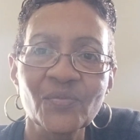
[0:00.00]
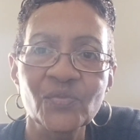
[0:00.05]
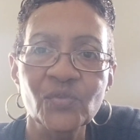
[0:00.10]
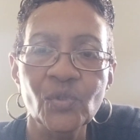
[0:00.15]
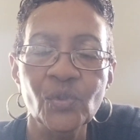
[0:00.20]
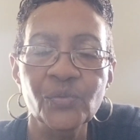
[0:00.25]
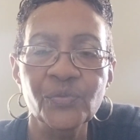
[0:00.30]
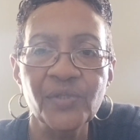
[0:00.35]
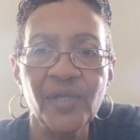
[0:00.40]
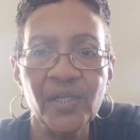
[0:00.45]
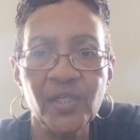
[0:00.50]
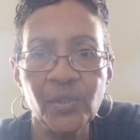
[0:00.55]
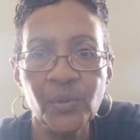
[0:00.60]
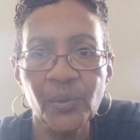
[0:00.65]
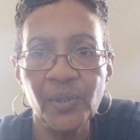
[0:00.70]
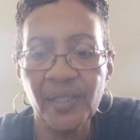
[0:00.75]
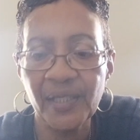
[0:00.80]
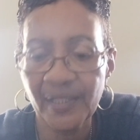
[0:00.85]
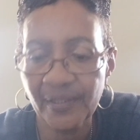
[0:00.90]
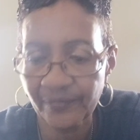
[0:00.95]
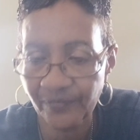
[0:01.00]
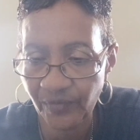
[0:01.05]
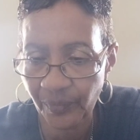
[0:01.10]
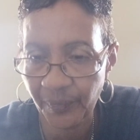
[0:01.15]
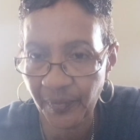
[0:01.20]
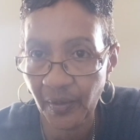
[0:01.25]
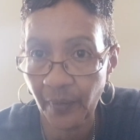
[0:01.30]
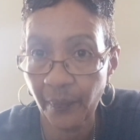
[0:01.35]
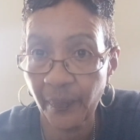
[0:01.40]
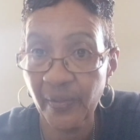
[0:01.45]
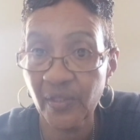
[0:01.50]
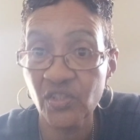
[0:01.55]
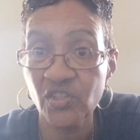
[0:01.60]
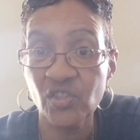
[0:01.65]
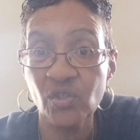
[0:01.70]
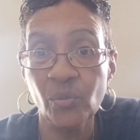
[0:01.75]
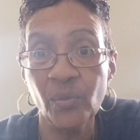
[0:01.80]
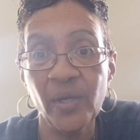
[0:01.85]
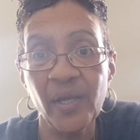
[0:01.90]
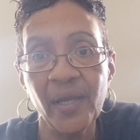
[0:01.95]
So thank you a lot for being
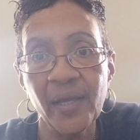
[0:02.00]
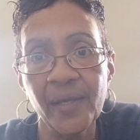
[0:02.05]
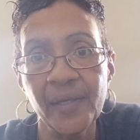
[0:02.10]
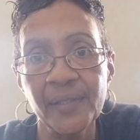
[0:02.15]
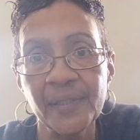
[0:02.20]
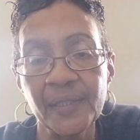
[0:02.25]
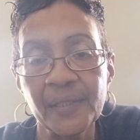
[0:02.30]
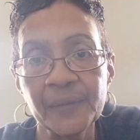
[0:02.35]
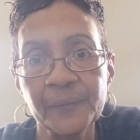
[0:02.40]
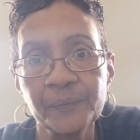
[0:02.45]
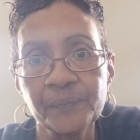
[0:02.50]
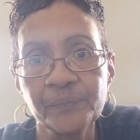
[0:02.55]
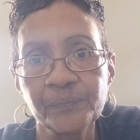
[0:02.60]
patient with Aya.